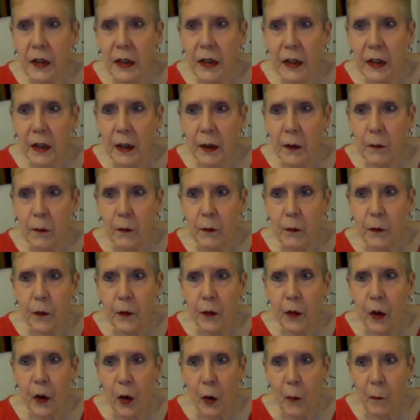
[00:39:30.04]
here
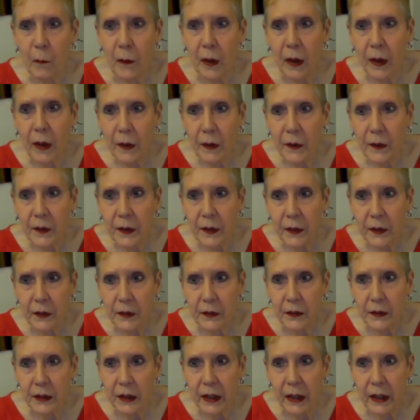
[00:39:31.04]
from
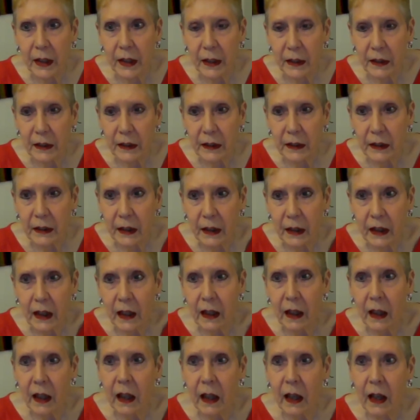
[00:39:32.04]
Sandra Acker,
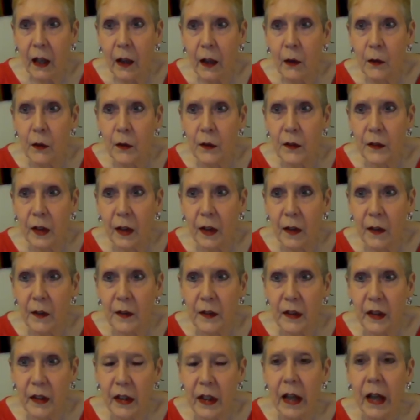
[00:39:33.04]
who's
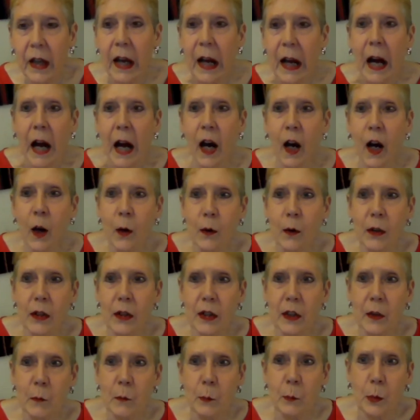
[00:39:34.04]
asking how
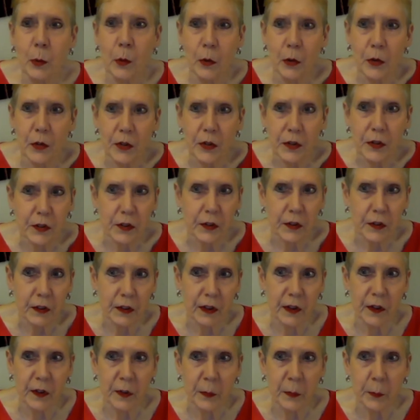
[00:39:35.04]
important
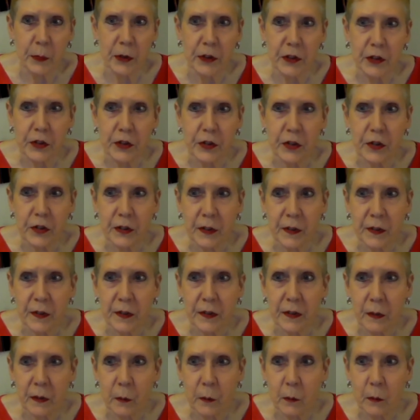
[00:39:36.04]
is Britishness
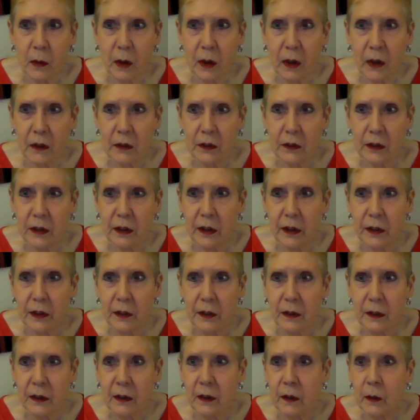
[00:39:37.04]
in the world
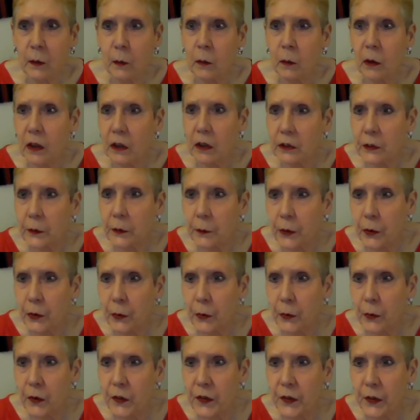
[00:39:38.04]
in the world
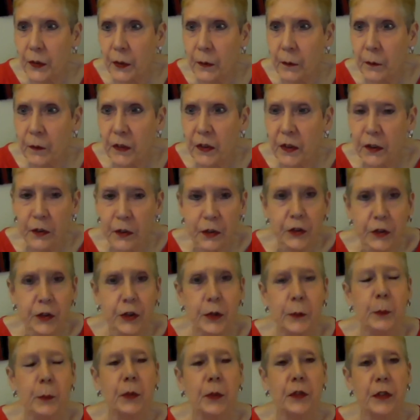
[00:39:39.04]
views of the
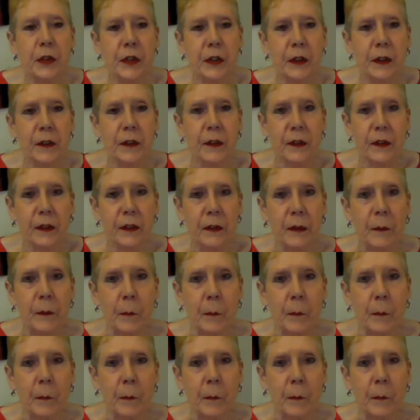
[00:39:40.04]
contributors?